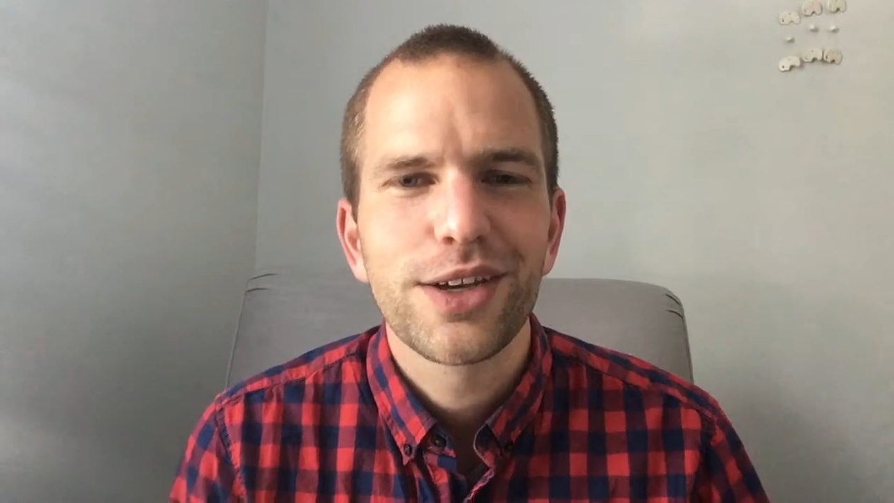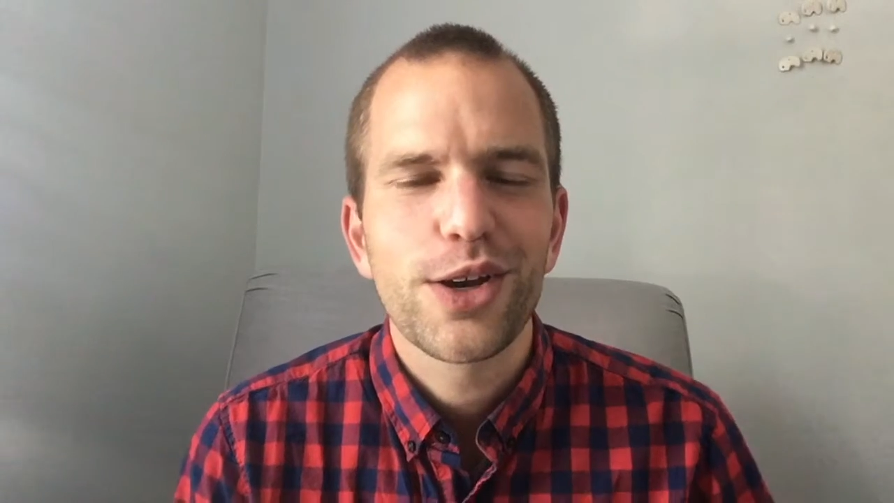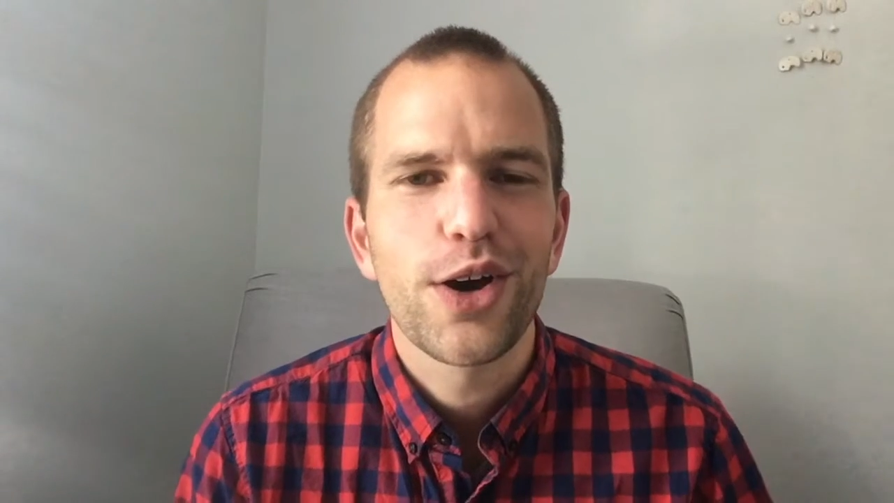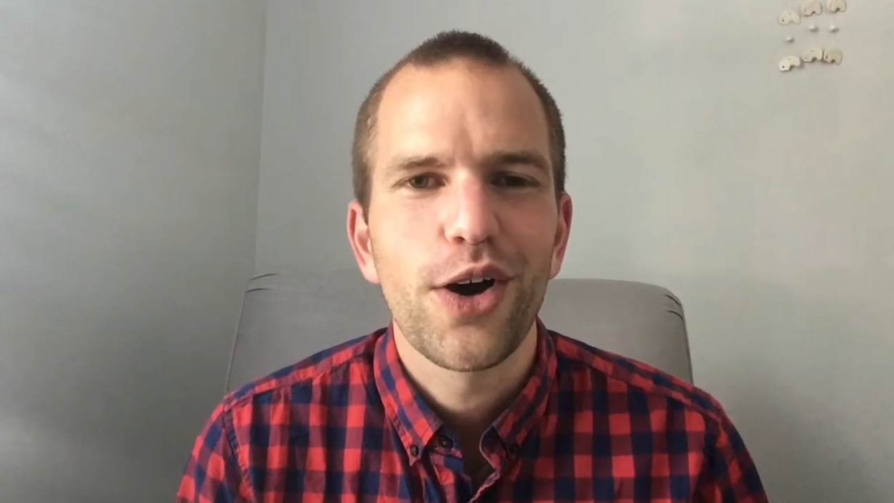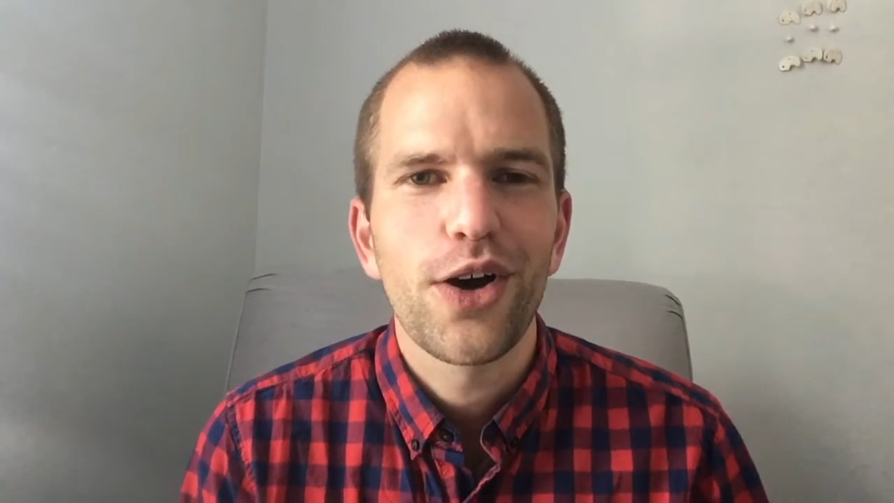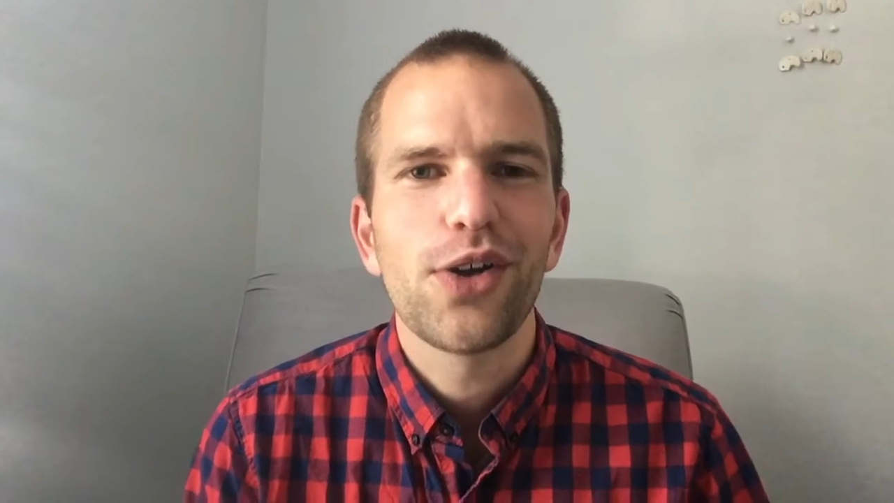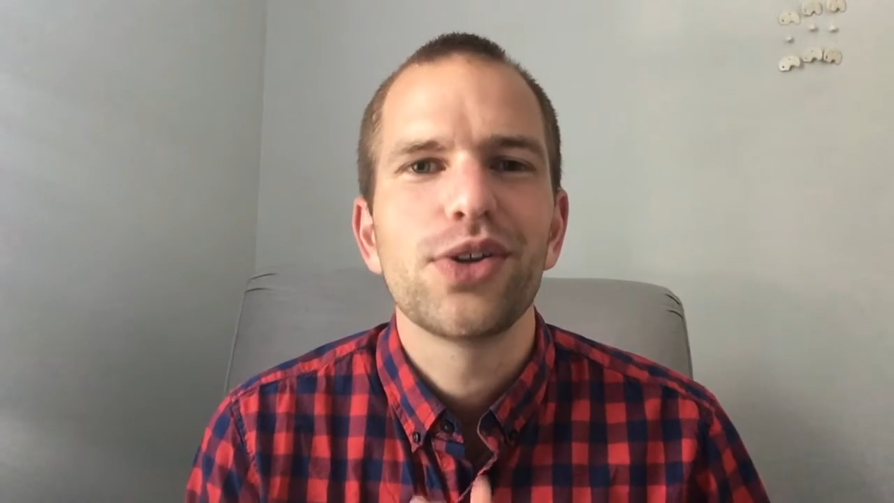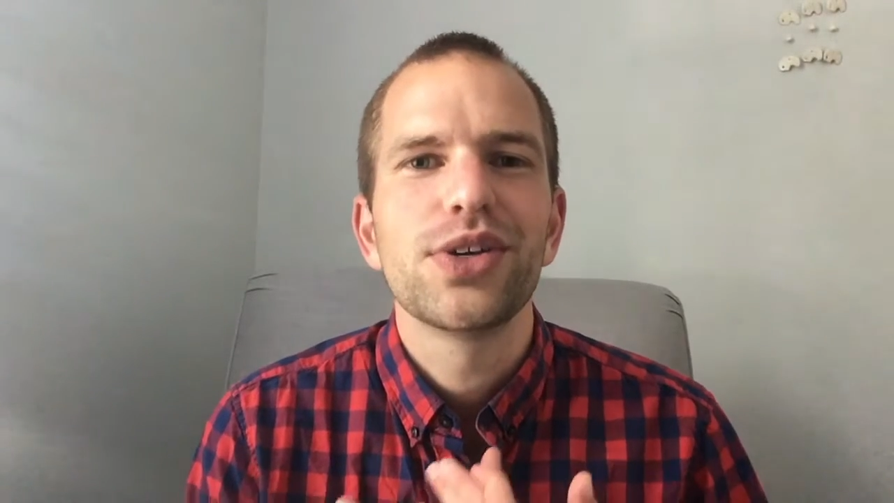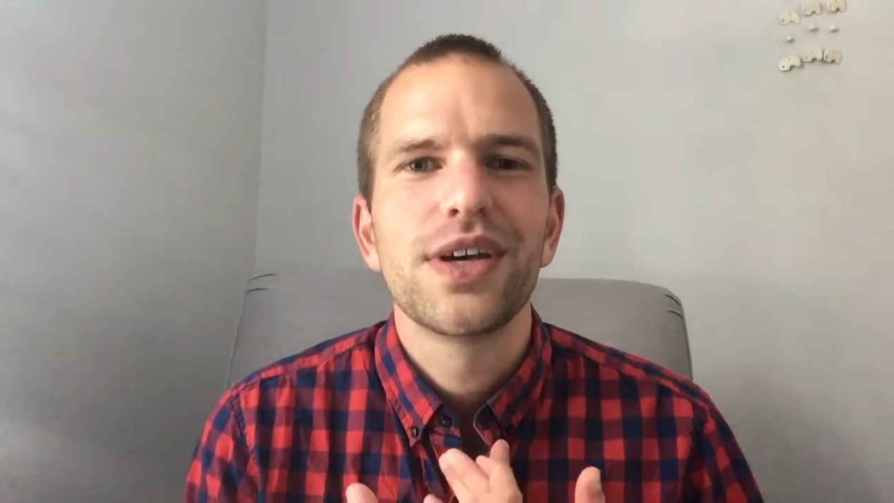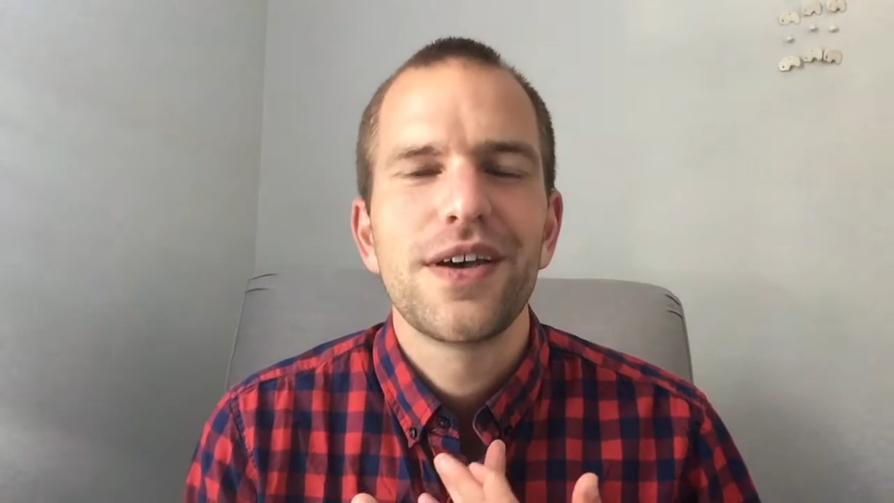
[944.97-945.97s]
called
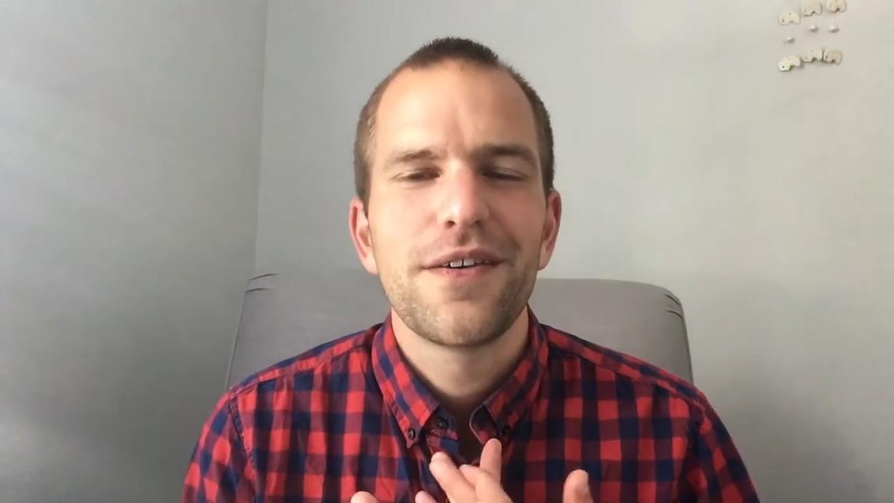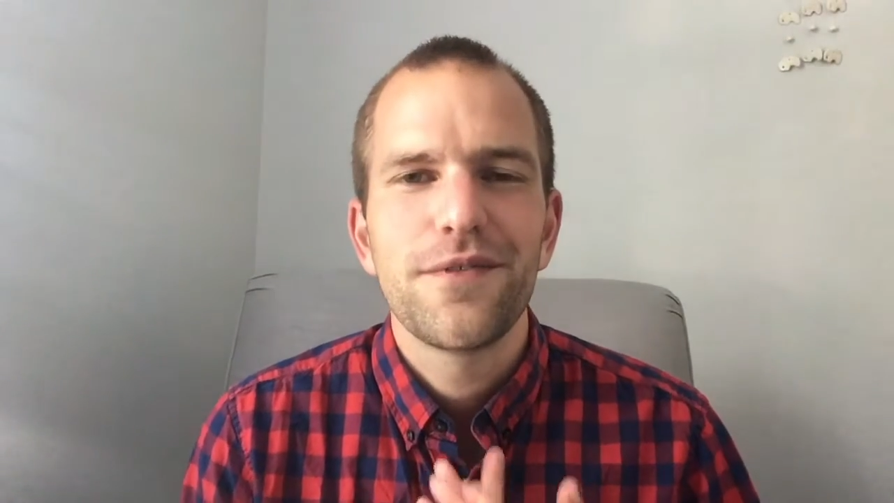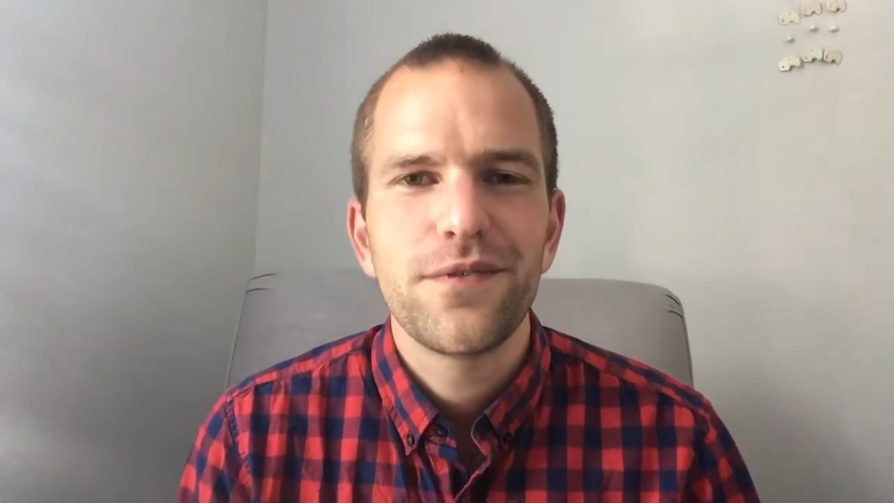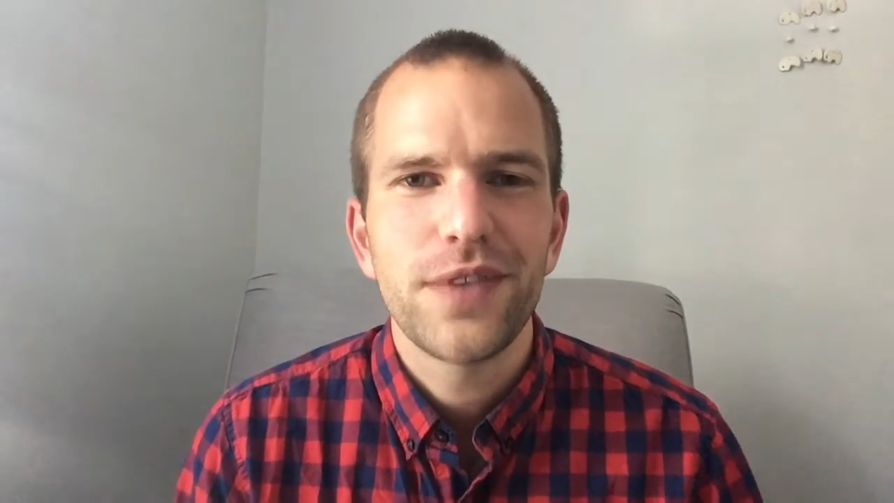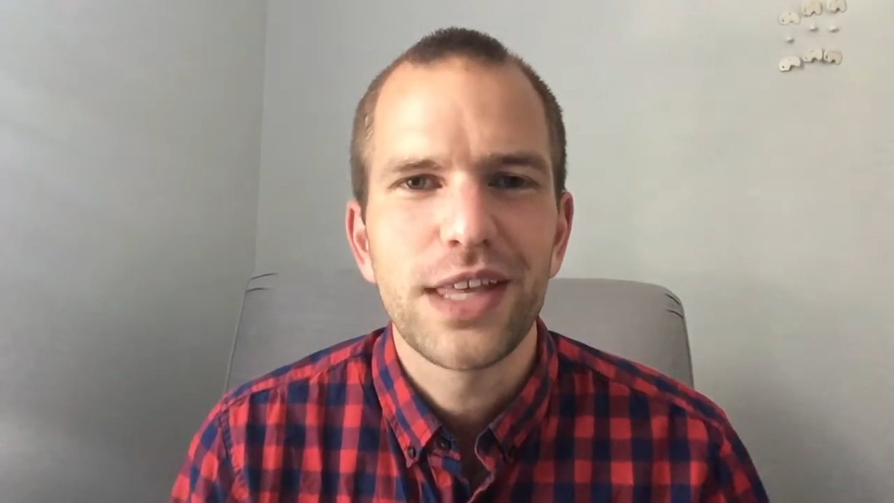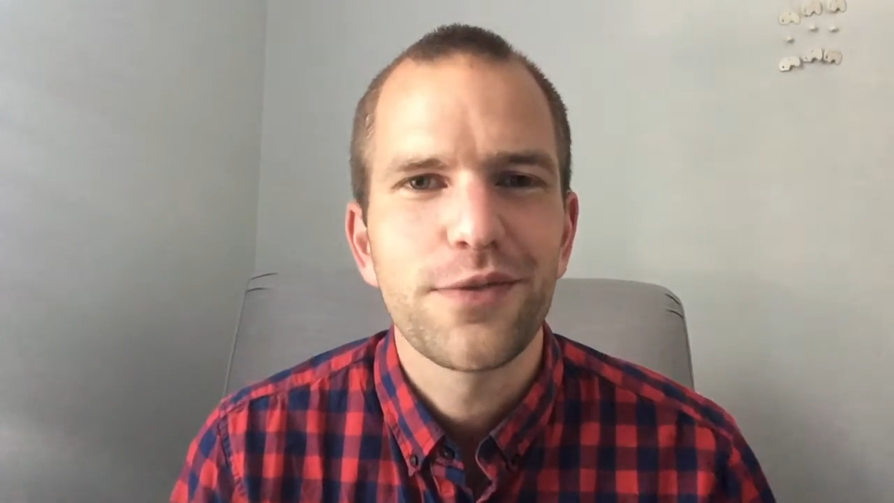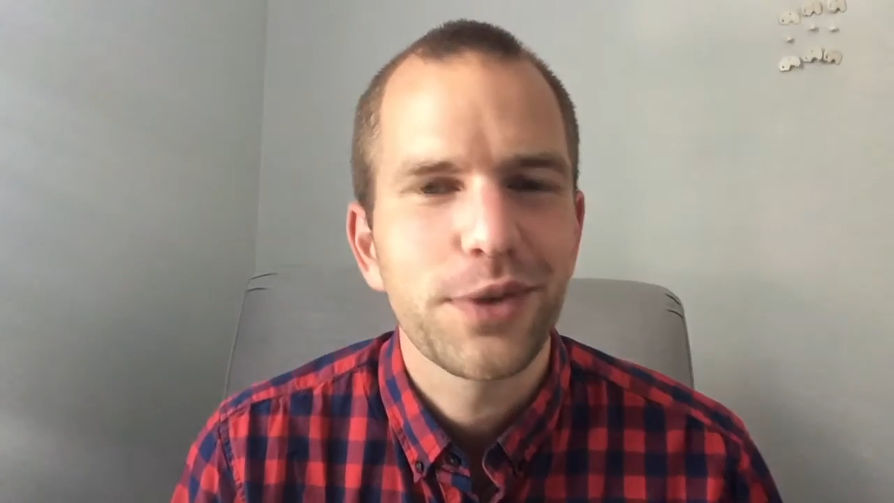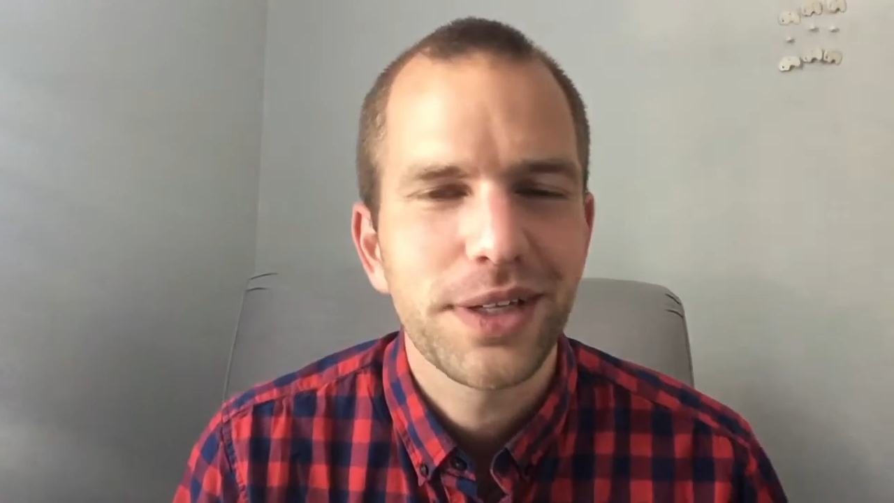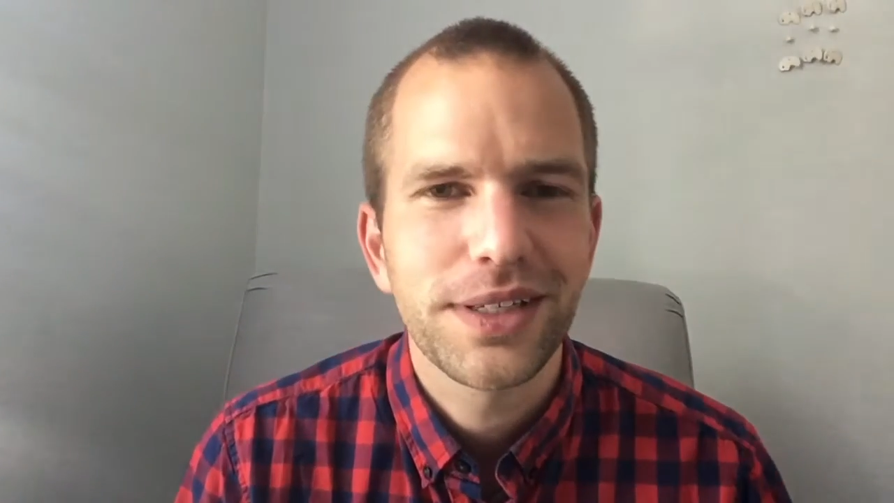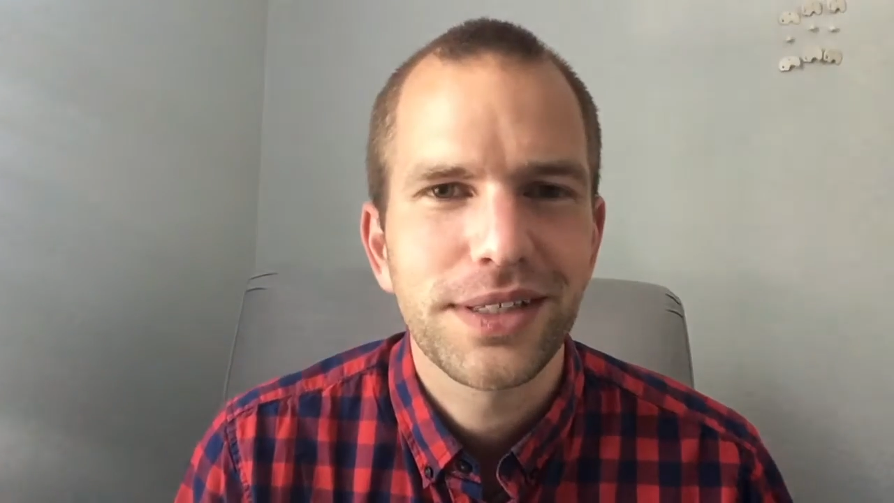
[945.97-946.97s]

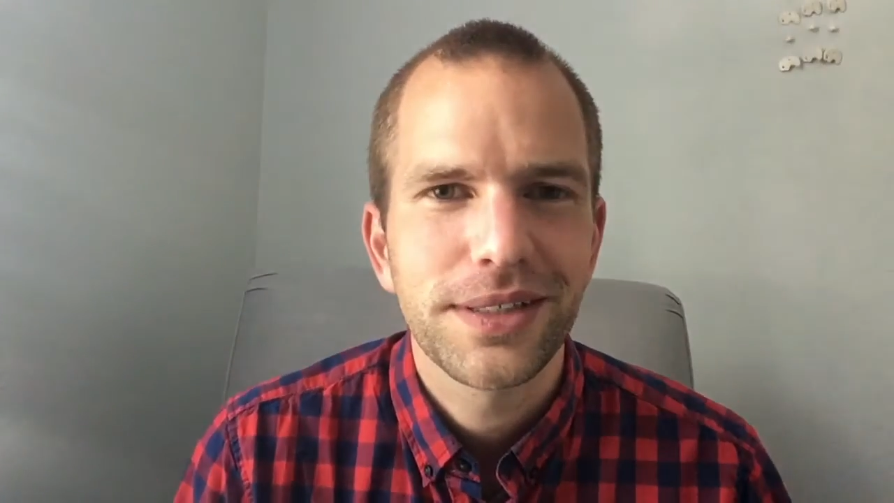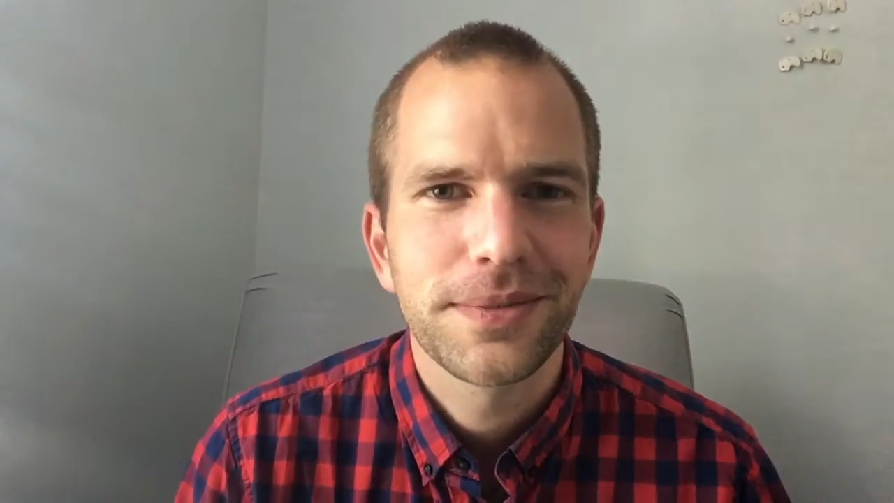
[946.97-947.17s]
faithfulness.